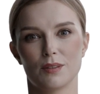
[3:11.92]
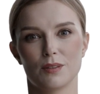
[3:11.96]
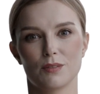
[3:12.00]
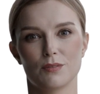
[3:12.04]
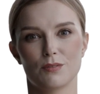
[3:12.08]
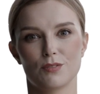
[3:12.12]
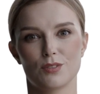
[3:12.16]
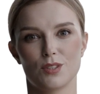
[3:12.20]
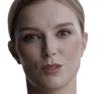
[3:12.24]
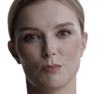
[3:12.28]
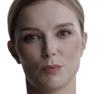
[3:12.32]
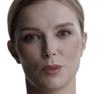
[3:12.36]

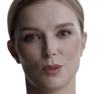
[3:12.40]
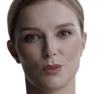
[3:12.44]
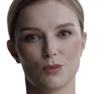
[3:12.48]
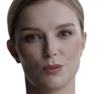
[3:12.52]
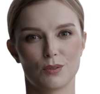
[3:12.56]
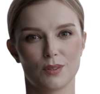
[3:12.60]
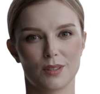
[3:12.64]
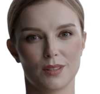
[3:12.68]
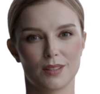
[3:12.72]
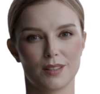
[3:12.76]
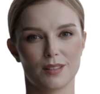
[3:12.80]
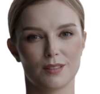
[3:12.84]

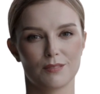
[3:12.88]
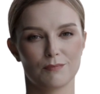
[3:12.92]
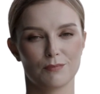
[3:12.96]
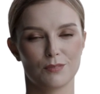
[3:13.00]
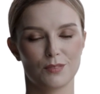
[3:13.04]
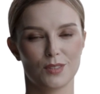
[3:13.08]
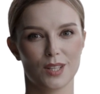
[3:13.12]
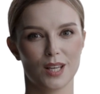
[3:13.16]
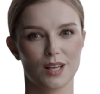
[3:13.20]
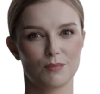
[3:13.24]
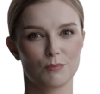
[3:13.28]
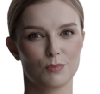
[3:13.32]
Similarly, if a
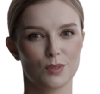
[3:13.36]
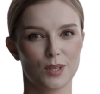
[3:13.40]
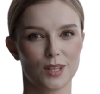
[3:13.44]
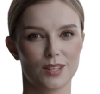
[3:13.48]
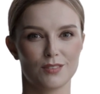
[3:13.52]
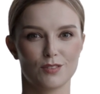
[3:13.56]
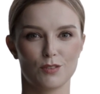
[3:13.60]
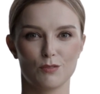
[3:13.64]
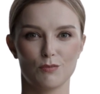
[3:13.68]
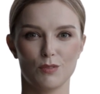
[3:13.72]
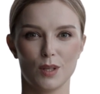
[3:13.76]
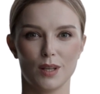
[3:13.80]
neighbor
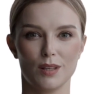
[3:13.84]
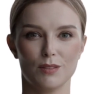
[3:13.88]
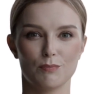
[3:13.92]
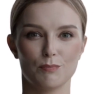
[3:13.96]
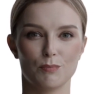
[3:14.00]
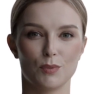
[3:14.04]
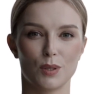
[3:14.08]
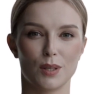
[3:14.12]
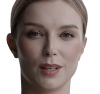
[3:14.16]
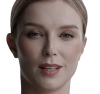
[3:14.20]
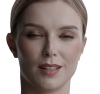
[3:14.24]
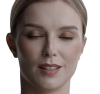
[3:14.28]
has a
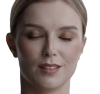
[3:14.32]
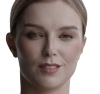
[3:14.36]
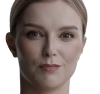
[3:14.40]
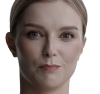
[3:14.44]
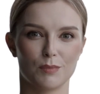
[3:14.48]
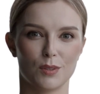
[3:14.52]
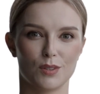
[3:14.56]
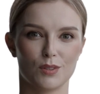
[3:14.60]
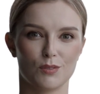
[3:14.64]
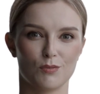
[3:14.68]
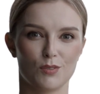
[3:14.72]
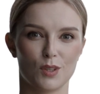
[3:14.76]
right-of-way
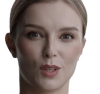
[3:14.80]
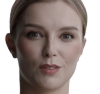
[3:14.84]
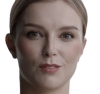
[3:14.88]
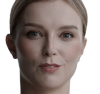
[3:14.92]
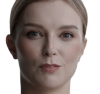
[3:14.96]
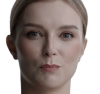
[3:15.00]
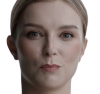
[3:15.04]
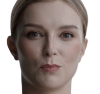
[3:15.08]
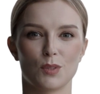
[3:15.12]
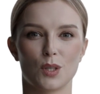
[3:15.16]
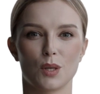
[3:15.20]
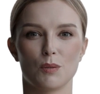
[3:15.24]
easement across
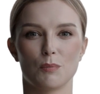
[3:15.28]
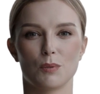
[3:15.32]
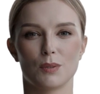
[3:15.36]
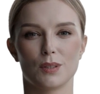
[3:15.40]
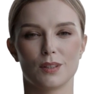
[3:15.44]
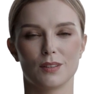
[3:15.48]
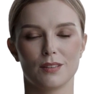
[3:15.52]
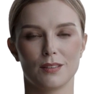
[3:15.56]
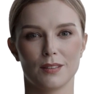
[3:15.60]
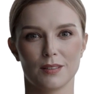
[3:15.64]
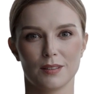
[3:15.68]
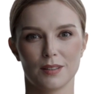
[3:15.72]
the
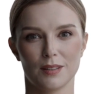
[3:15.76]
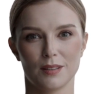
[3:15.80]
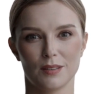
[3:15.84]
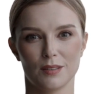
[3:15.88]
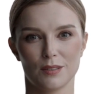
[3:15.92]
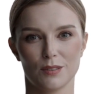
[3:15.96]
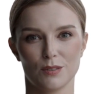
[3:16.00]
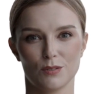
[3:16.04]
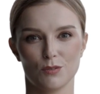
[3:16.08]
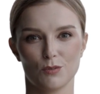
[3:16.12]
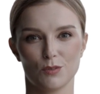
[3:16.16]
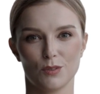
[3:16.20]
property,
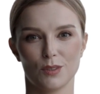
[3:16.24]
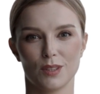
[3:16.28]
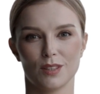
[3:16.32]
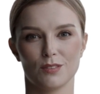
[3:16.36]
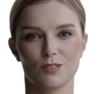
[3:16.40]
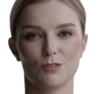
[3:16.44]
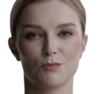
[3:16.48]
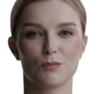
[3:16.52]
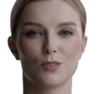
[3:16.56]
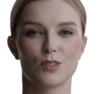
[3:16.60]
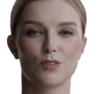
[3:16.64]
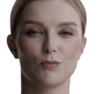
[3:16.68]
you'll need
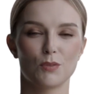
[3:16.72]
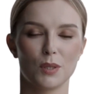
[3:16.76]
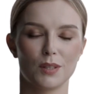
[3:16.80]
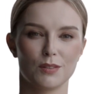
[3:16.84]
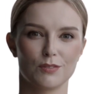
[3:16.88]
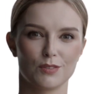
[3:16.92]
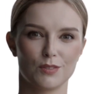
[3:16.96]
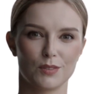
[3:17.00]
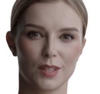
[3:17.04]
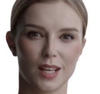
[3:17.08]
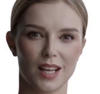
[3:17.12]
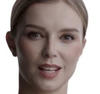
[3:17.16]
to
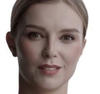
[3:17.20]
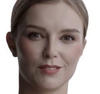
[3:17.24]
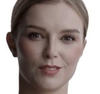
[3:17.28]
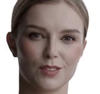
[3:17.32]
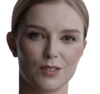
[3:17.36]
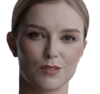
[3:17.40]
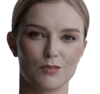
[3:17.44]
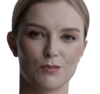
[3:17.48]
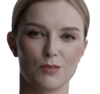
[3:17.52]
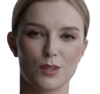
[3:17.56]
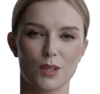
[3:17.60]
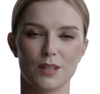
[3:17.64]
respect their
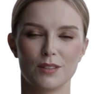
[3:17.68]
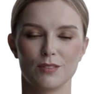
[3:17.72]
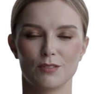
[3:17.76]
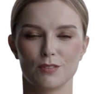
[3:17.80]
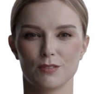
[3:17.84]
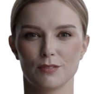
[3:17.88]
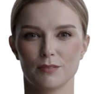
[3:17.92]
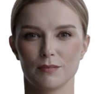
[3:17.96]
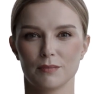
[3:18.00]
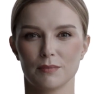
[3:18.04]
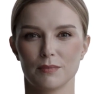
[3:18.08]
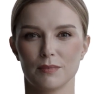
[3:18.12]
access
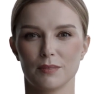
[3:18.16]
rights.